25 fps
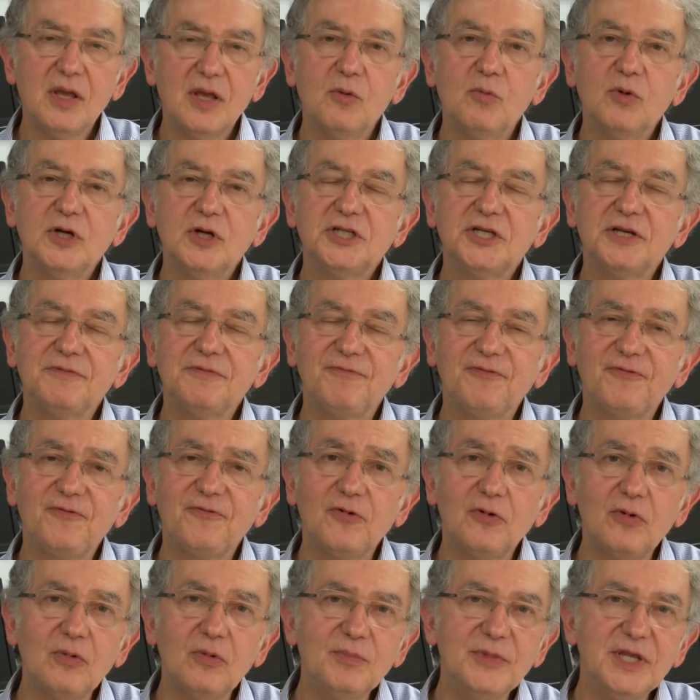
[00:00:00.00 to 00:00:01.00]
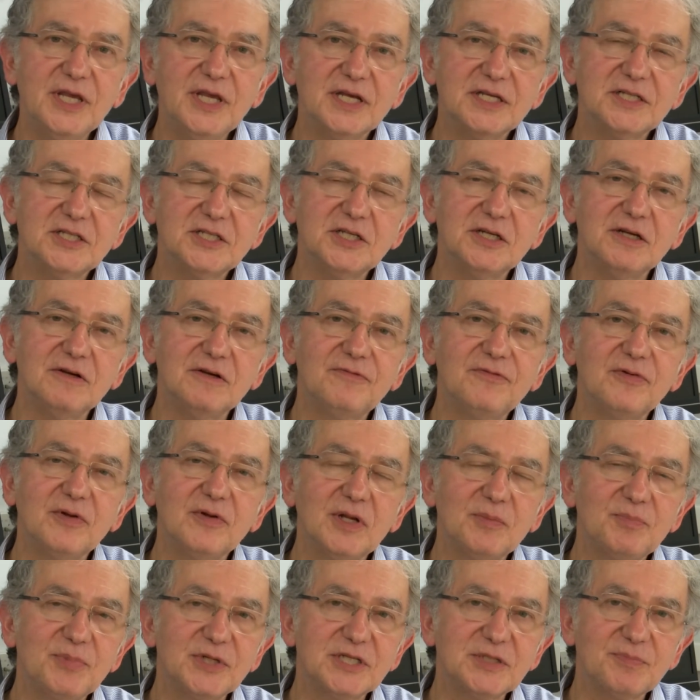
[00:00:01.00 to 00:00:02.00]
which inform the issue from
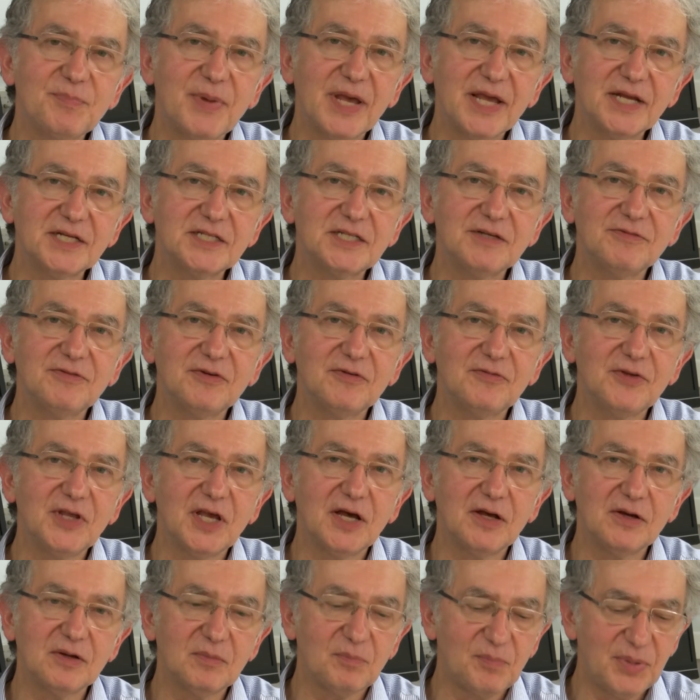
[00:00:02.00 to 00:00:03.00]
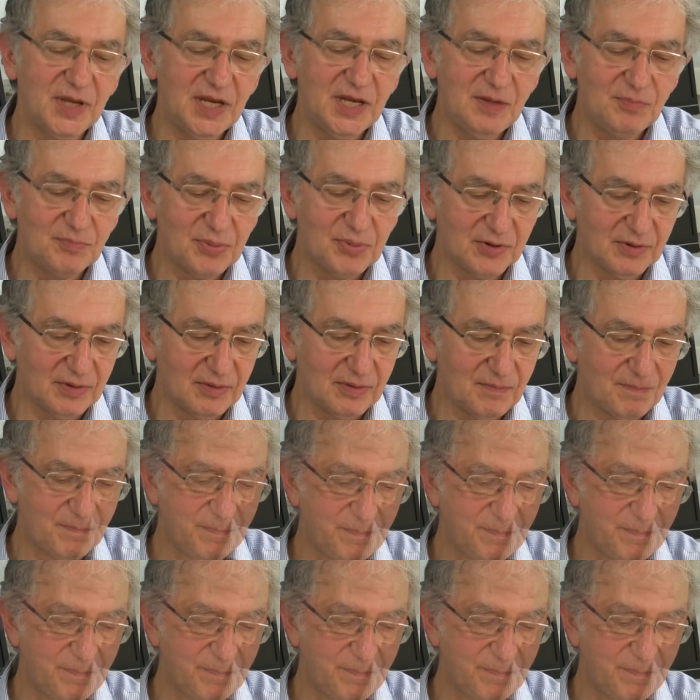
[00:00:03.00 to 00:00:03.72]
the perspective of young people.